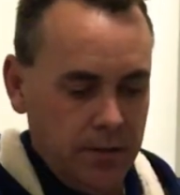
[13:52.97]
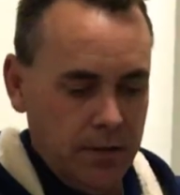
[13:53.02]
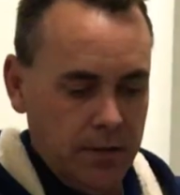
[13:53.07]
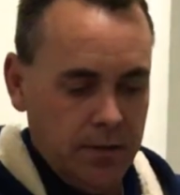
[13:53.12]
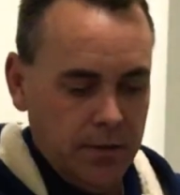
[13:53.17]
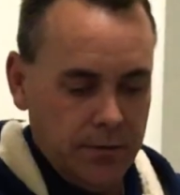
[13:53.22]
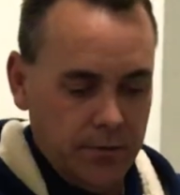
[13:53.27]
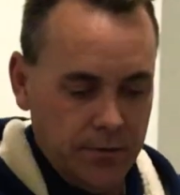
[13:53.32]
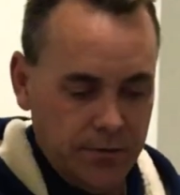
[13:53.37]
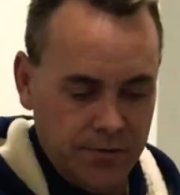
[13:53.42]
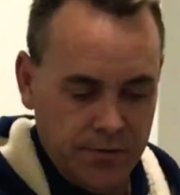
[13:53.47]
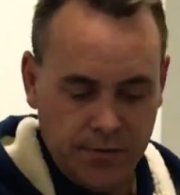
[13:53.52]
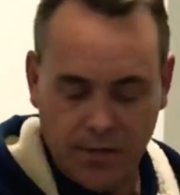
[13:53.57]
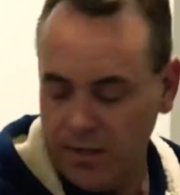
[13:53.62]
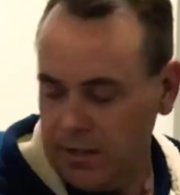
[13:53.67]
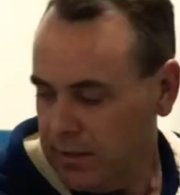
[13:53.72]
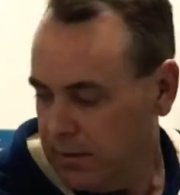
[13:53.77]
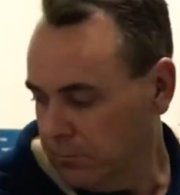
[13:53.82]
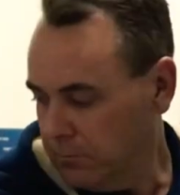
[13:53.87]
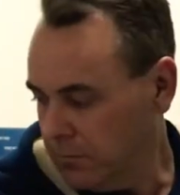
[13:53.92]
the
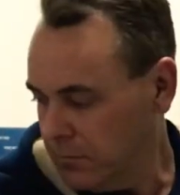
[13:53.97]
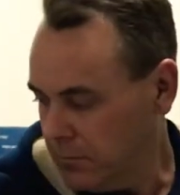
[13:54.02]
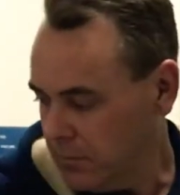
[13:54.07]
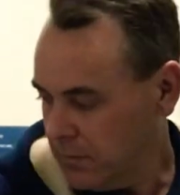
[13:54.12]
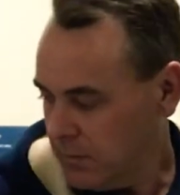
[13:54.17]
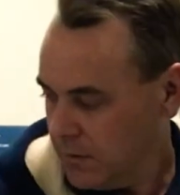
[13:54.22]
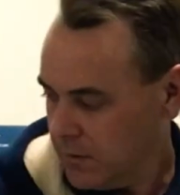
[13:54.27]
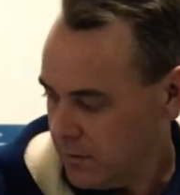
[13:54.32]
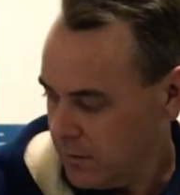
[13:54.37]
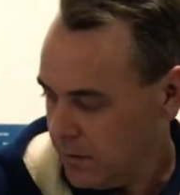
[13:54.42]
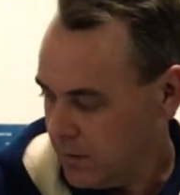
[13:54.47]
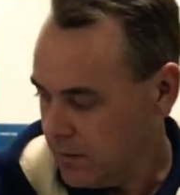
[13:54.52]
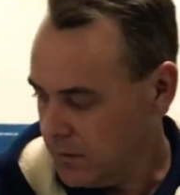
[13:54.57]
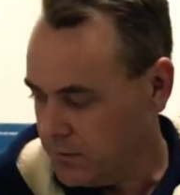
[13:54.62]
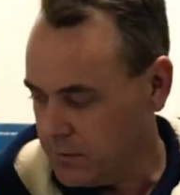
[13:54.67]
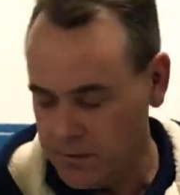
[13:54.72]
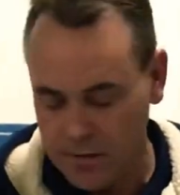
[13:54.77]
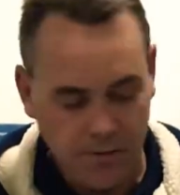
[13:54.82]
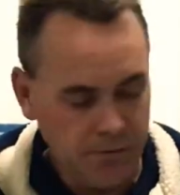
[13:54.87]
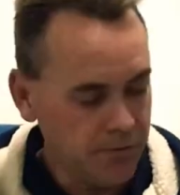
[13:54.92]
same
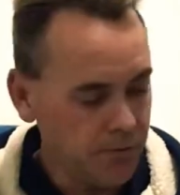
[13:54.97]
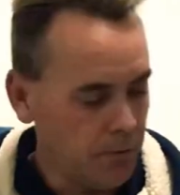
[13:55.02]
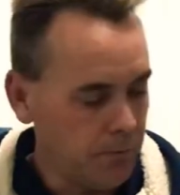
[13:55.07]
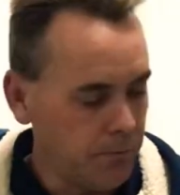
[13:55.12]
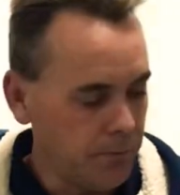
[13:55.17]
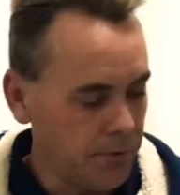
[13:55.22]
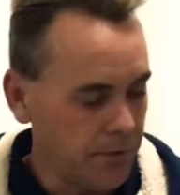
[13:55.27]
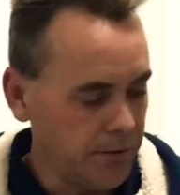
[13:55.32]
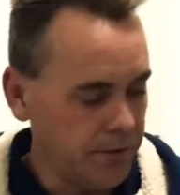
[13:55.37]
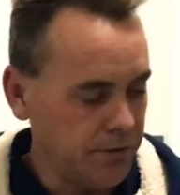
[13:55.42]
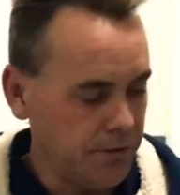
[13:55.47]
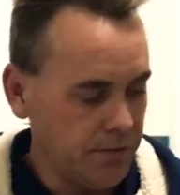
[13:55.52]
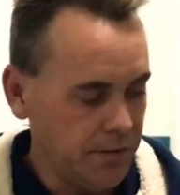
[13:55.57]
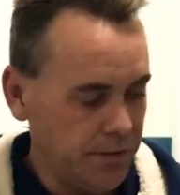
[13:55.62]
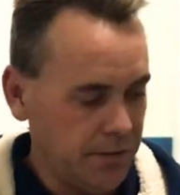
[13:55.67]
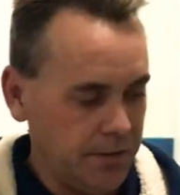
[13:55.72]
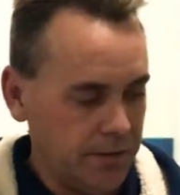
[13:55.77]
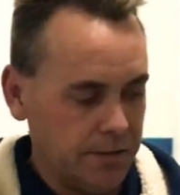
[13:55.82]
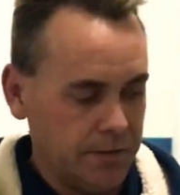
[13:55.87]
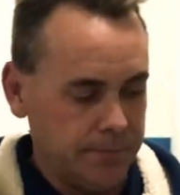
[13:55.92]
as this operation
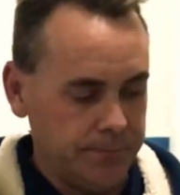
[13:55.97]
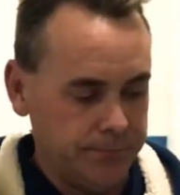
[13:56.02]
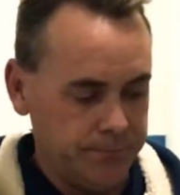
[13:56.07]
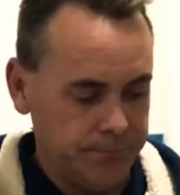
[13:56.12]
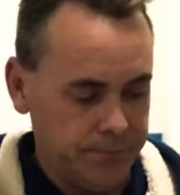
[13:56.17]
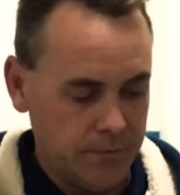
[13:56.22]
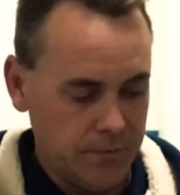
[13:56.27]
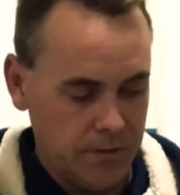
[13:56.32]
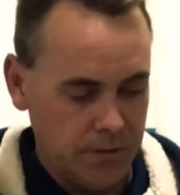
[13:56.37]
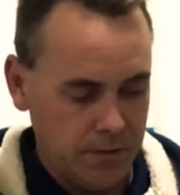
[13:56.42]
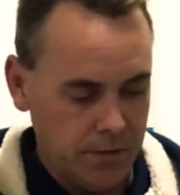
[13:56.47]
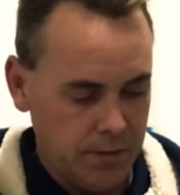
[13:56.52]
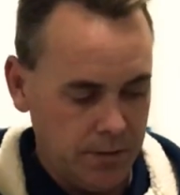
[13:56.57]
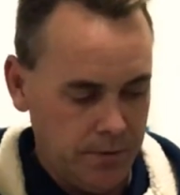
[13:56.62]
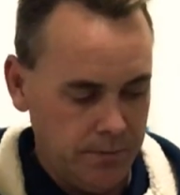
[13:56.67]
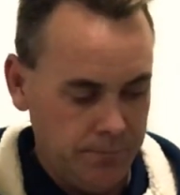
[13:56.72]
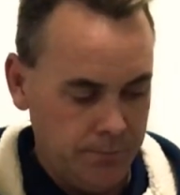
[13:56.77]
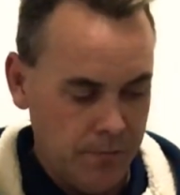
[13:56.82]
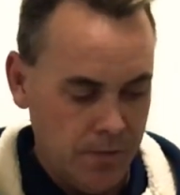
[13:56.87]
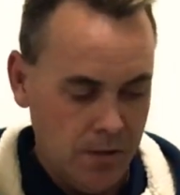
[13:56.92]
here. Okay,
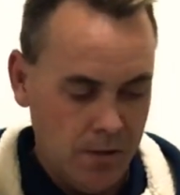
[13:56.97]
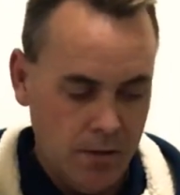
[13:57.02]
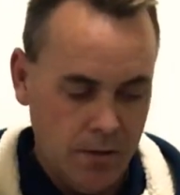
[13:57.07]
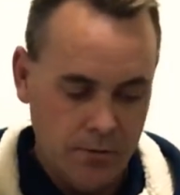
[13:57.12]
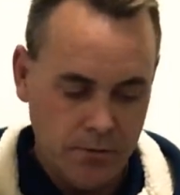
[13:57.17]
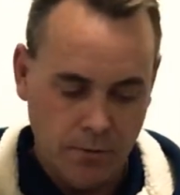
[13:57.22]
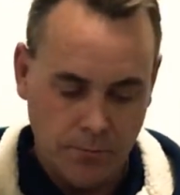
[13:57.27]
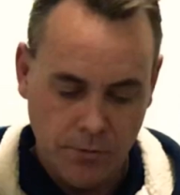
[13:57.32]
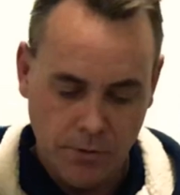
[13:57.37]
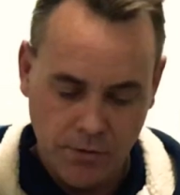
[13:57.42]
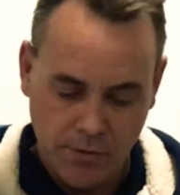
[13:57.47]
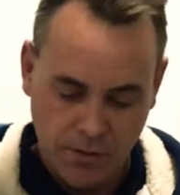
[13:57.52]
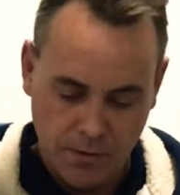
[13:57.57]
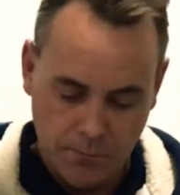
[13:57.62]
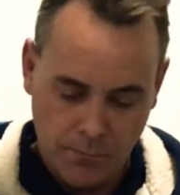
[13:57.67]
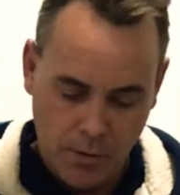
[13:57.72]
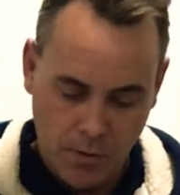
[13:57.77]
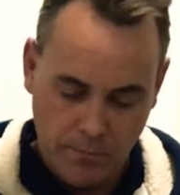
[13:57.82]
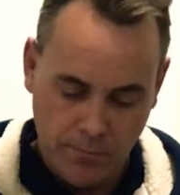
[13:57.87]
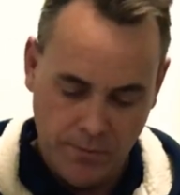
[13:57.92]
so I'm just going
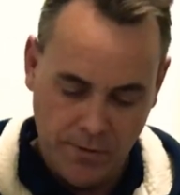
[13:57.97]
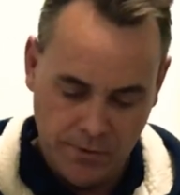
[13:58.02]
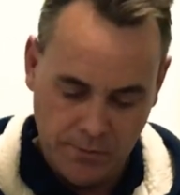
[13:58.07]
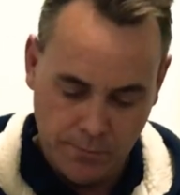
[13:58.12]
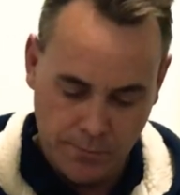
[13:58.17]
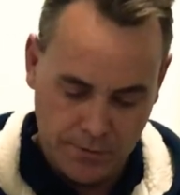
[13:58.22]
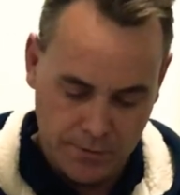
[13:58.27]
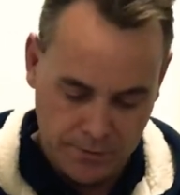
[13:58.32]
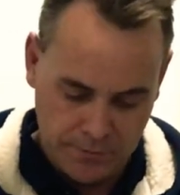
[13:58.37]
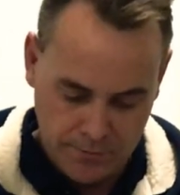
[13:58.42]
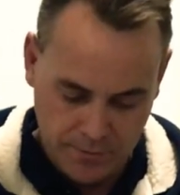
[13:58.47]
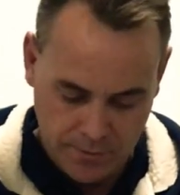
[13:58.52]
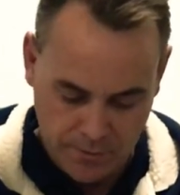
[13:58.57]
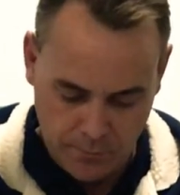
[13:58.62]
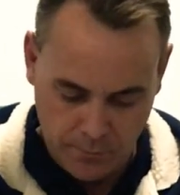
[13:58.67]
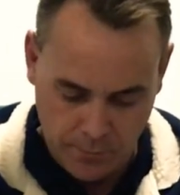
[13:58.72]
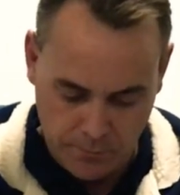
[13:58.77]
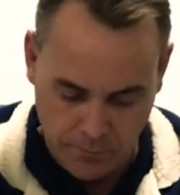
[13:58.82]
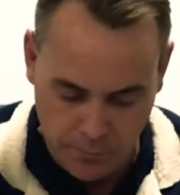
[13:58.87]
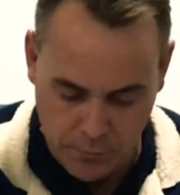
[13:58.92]
to pop this one on
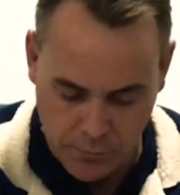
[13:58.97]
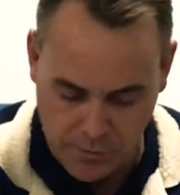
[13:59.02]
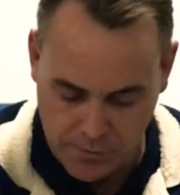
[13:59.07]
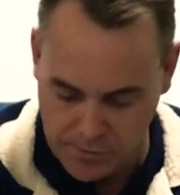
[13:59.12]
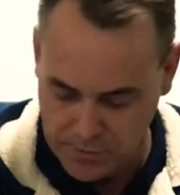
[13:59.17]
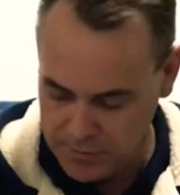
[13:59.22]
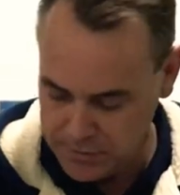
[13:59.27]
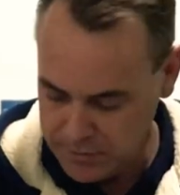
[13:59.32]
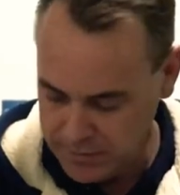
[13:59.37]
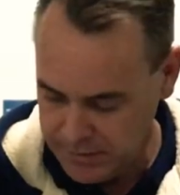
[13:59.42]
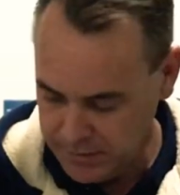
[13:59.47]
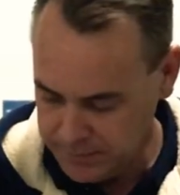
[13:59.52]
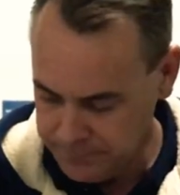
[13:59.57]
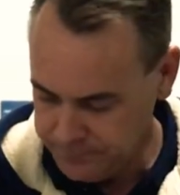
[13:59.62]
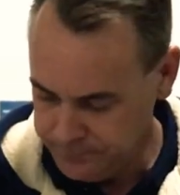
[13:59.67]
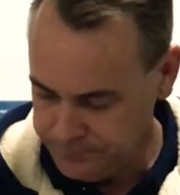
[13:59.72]
that we put on earlier.